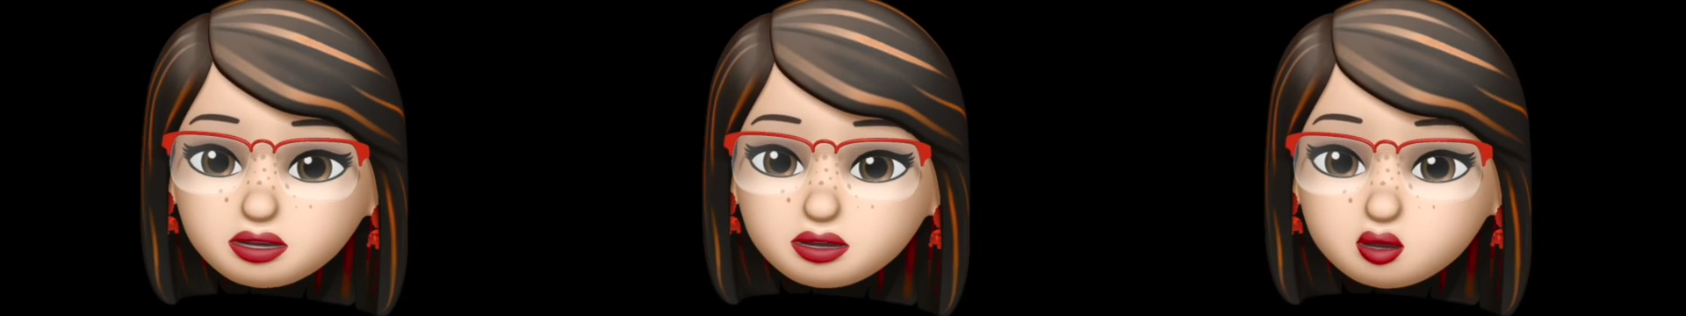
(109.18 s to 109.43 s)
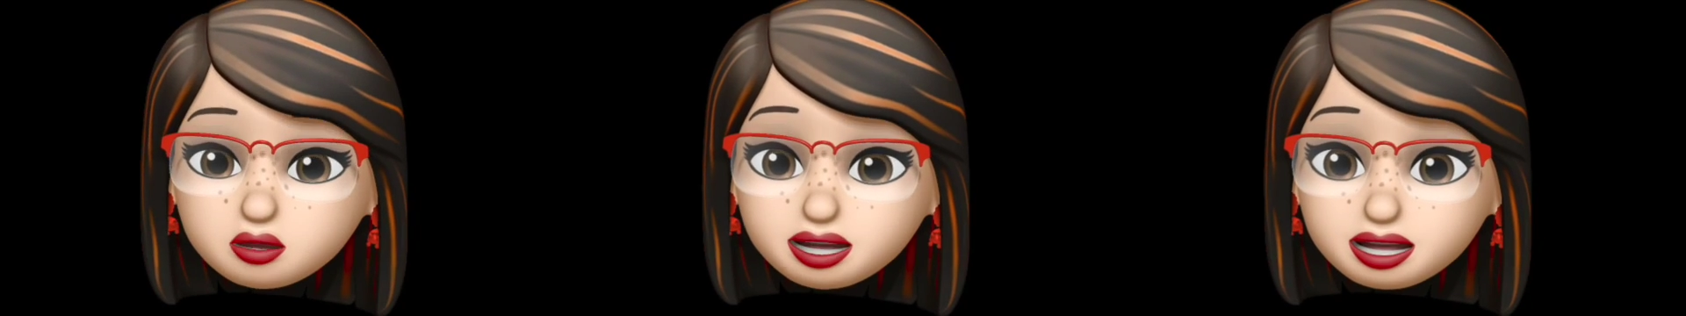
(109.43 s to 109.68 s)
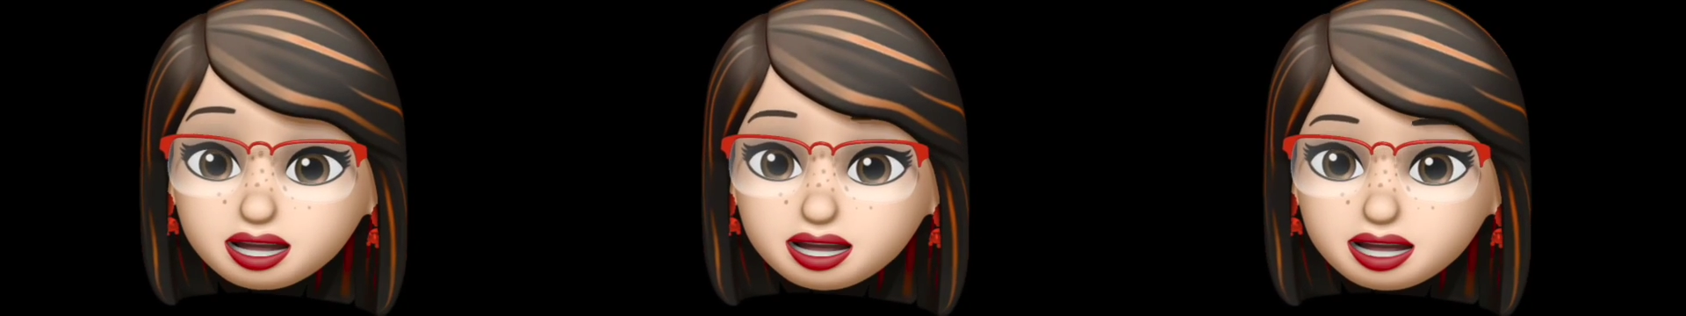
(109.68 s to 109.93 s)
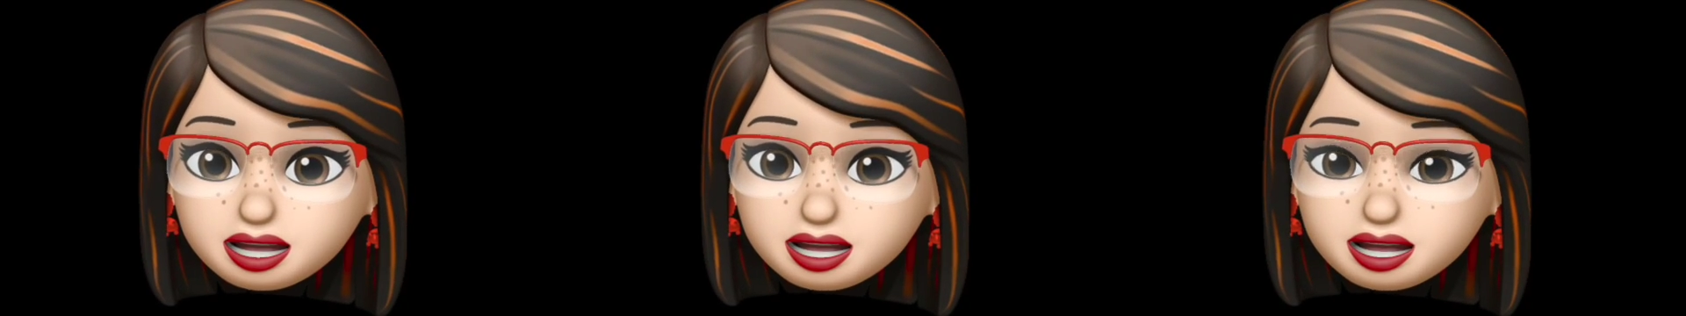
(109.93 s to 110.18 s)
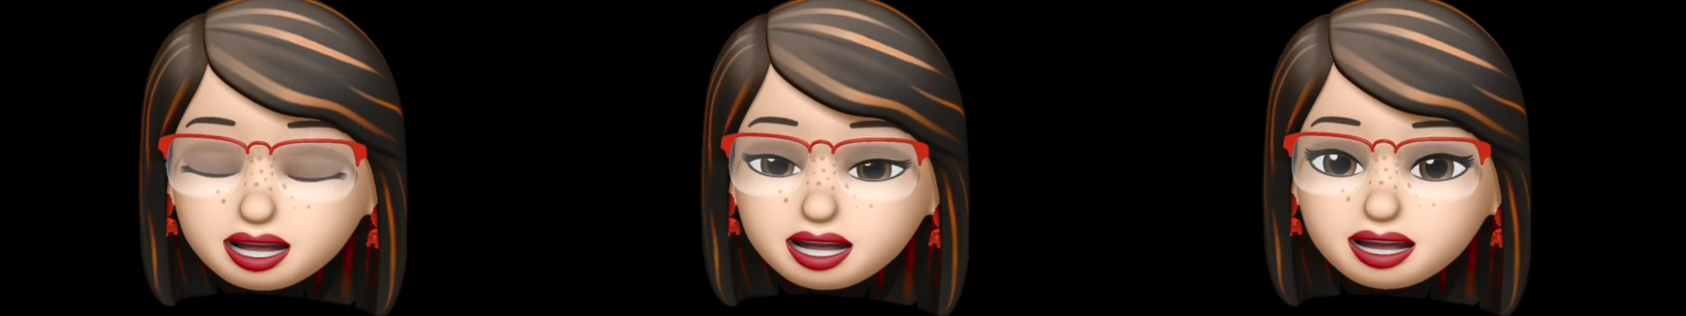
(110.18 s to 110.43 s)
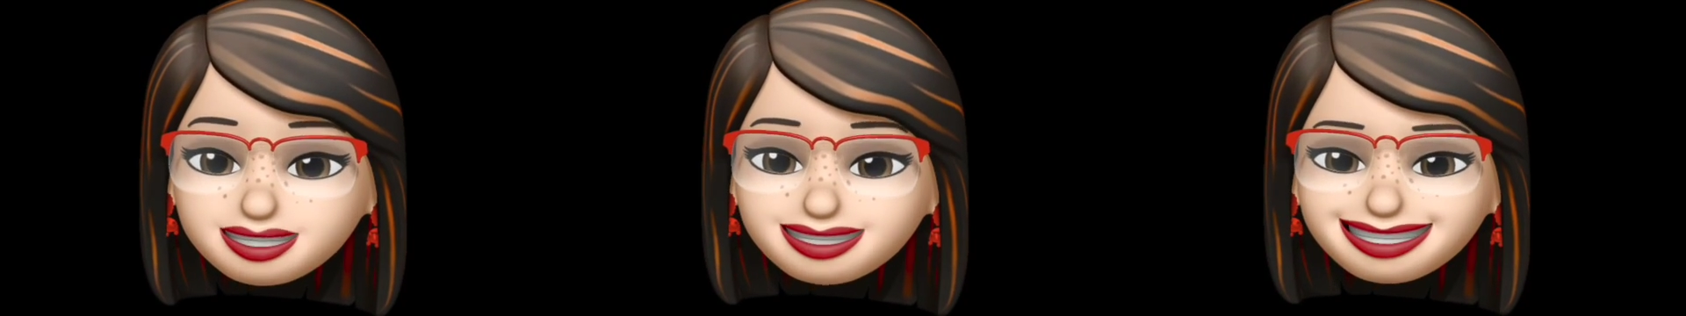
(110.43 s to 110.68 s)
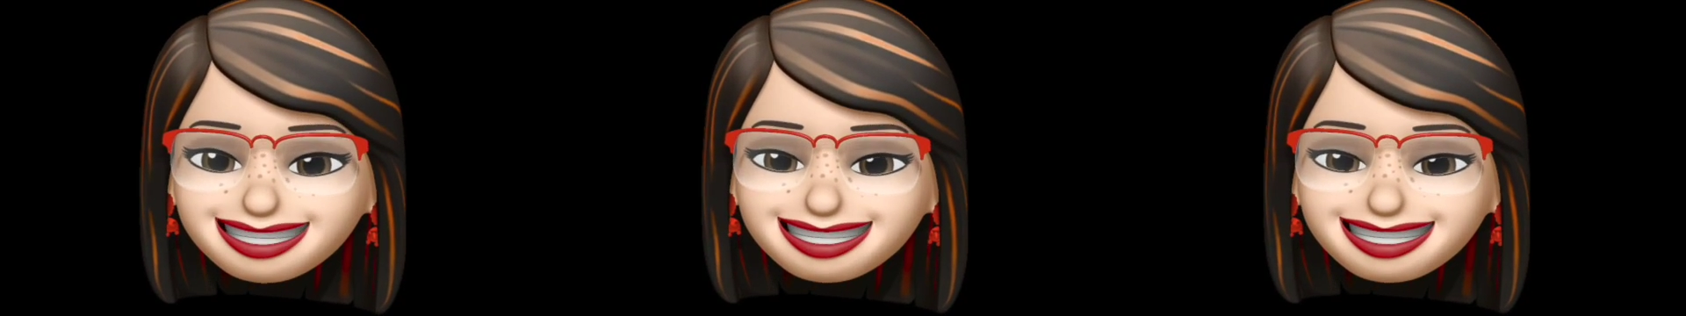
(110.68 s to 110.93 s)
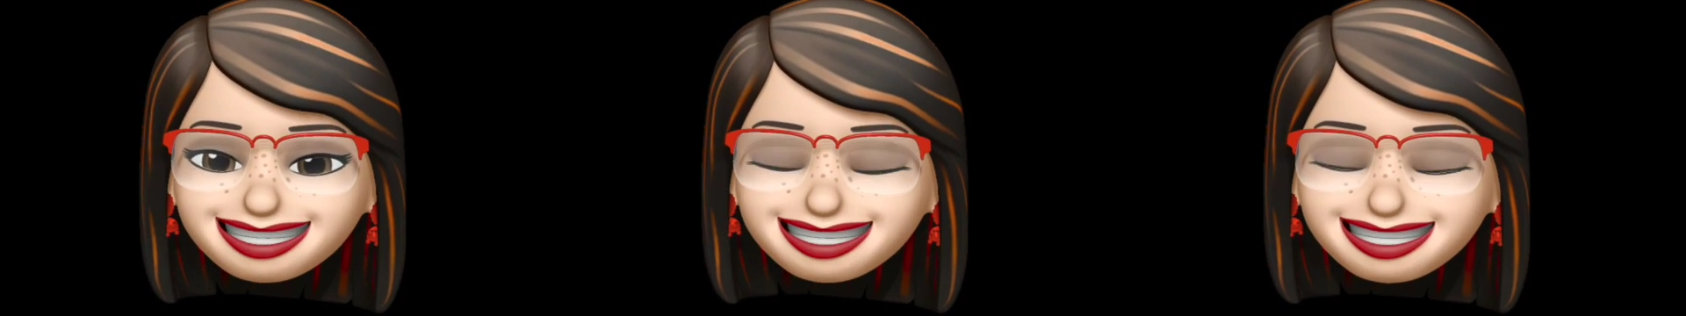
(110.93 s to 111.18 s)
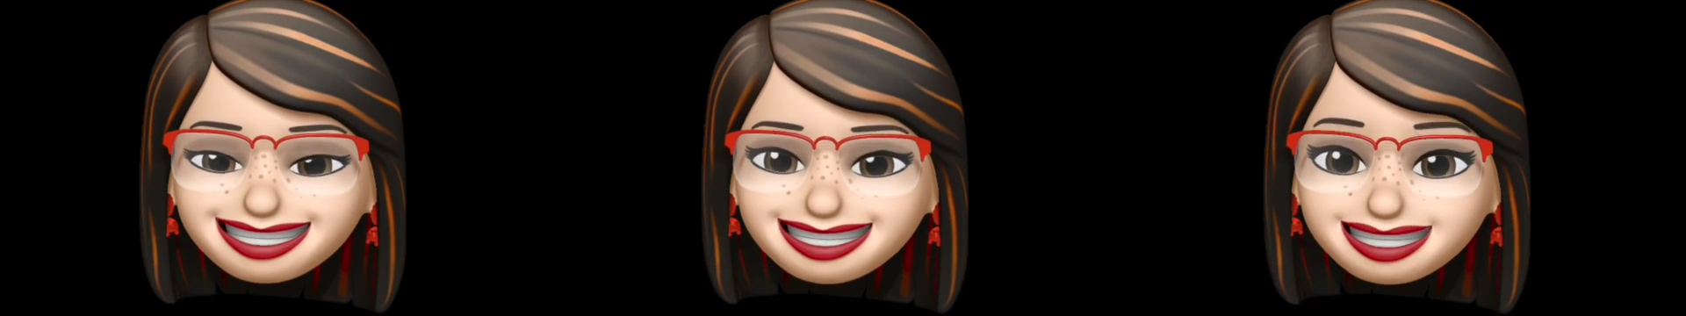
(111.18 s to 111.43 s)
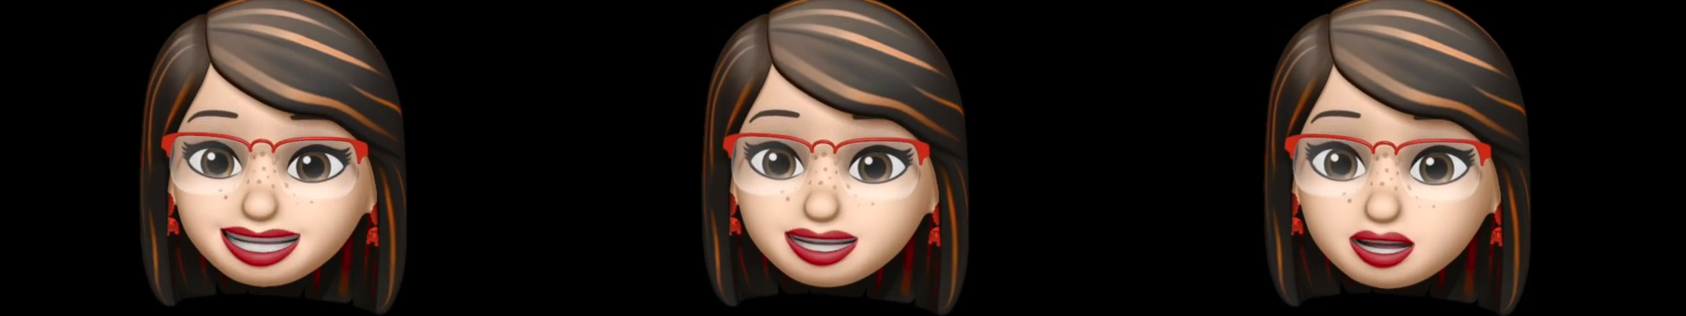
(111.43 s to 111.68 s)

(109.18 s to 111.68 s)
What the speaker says: with Sig, his